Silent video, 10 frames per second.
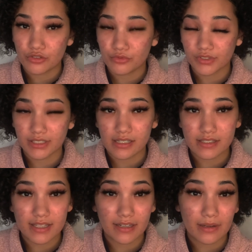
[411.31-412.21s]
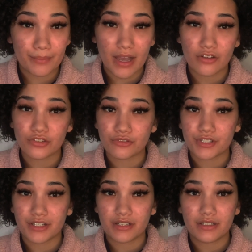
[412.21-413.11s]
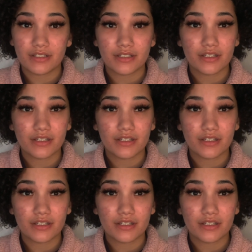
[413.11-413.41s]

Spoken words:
you really setting a boundary,